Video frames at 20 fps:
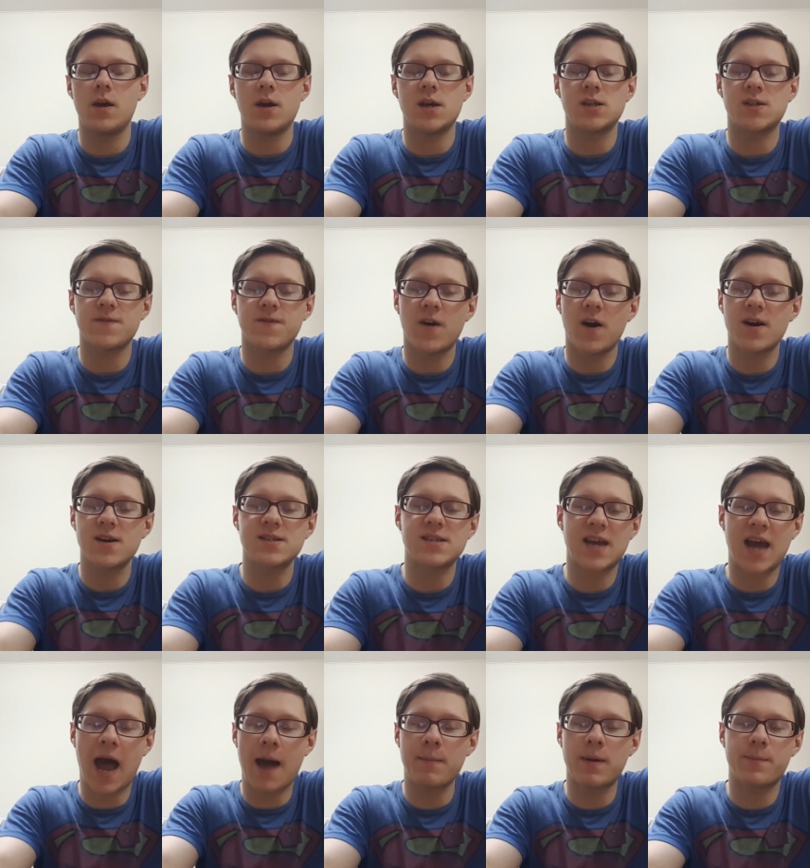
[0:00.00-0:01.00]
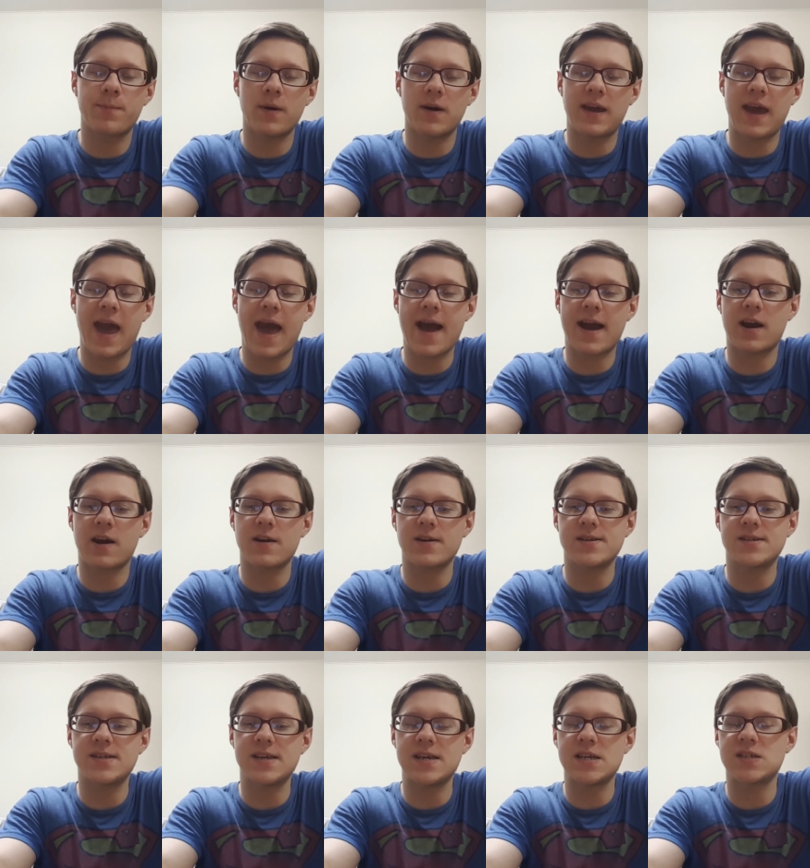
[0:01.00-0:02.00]
as far as comic book
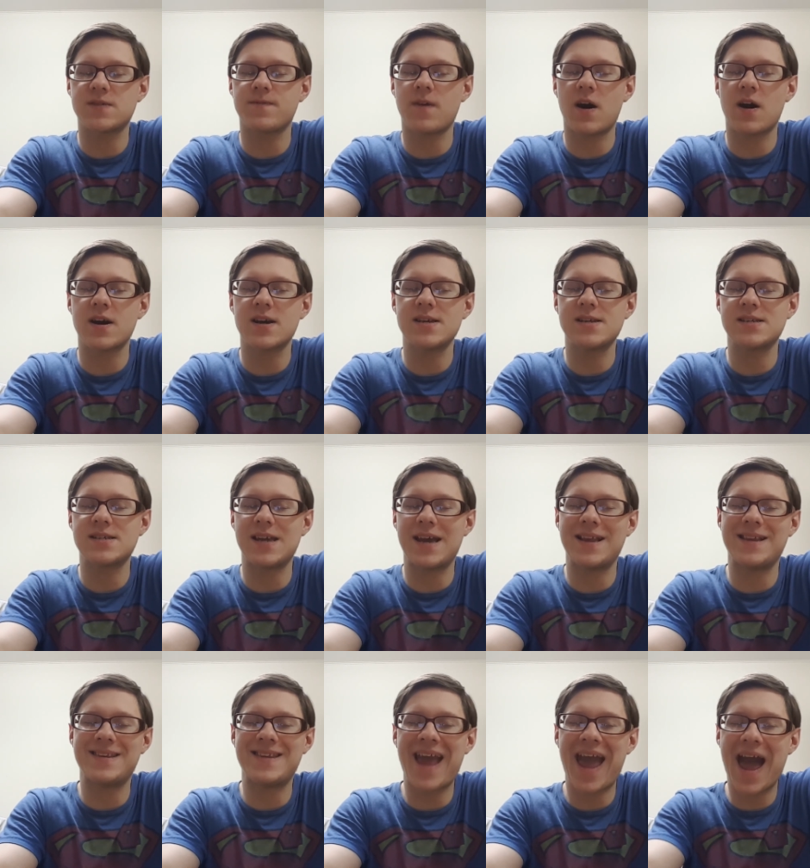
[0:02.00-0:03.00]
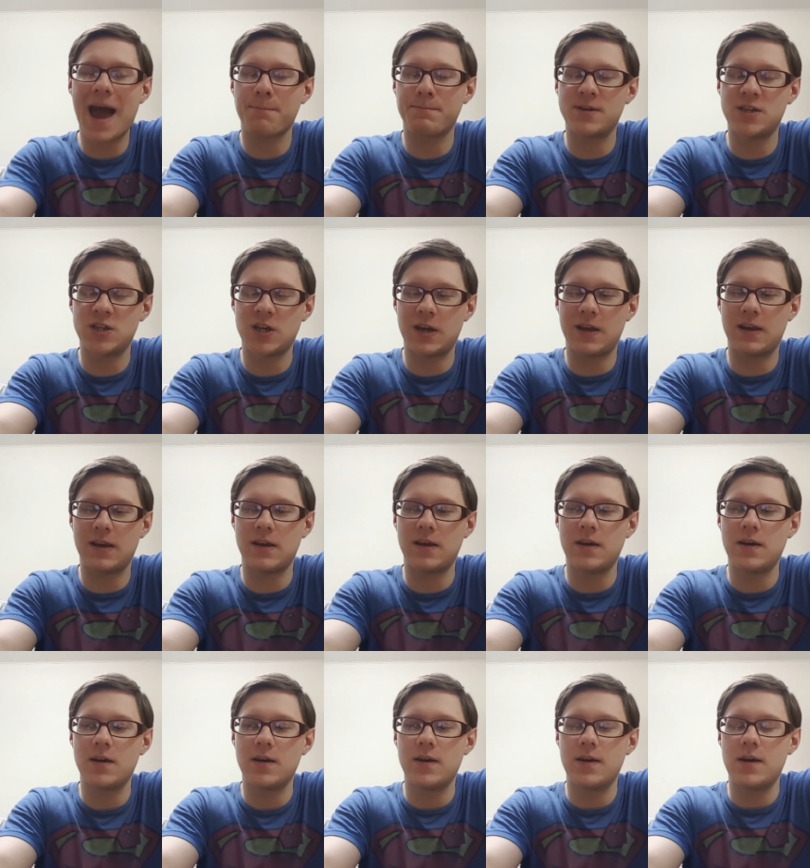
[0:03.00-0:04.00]
accuracy, as far as adaptation,
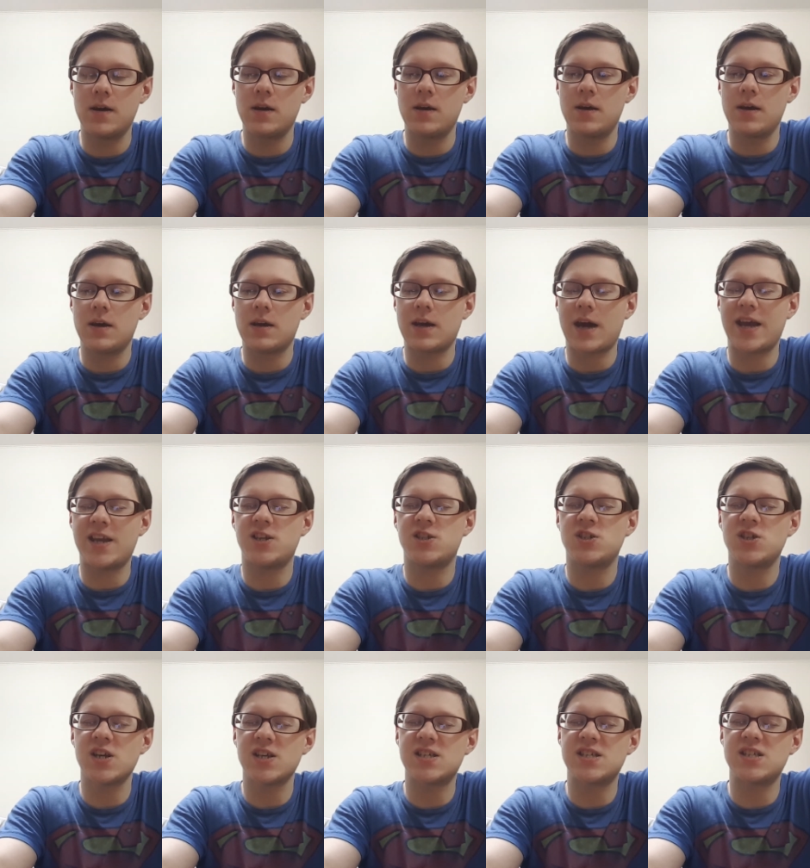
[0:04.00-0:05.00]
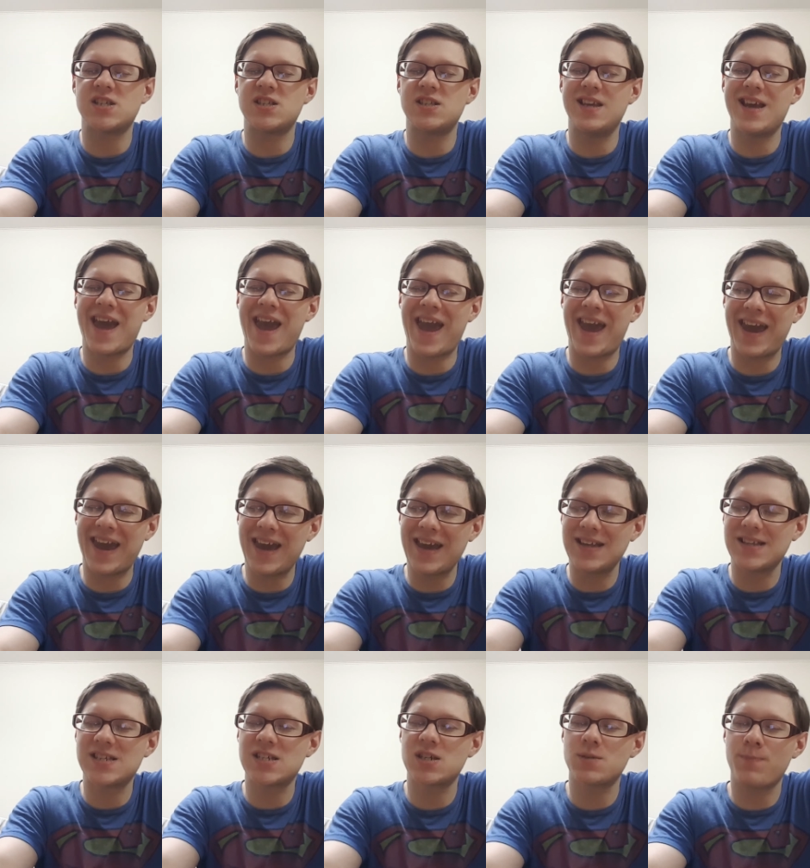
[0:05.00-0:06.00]
I just
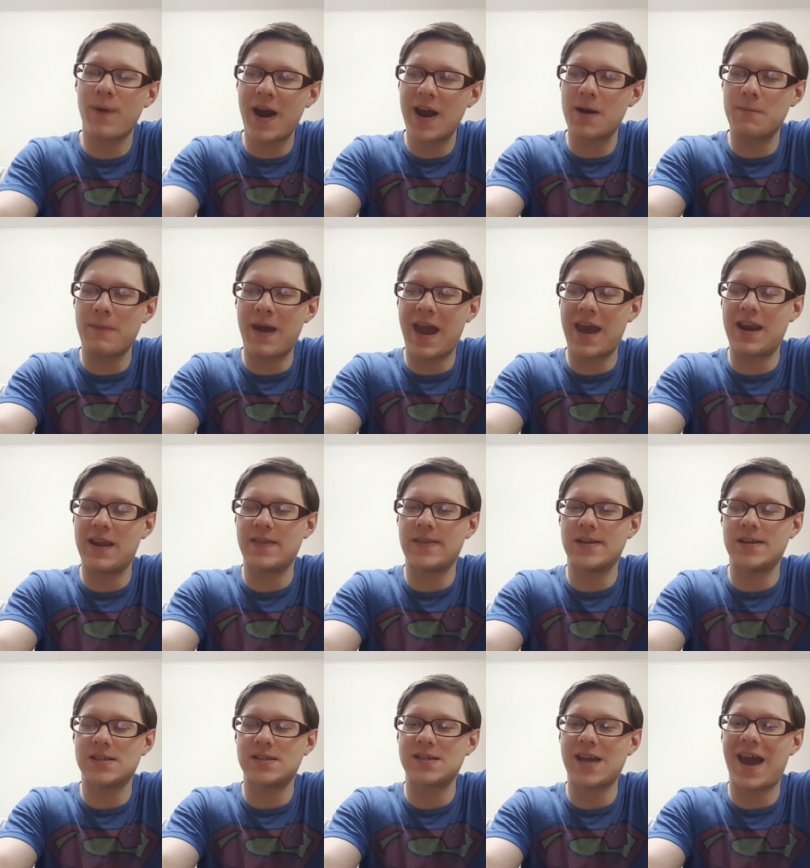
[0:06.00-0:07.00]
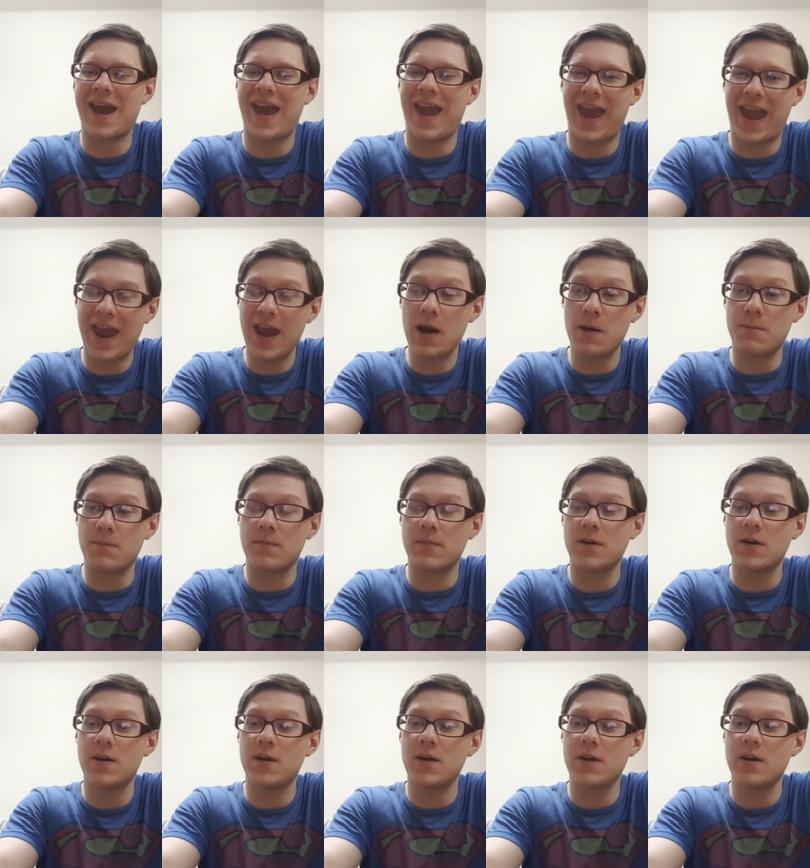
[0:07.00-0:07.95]
hate Spider Man in this. I hate him.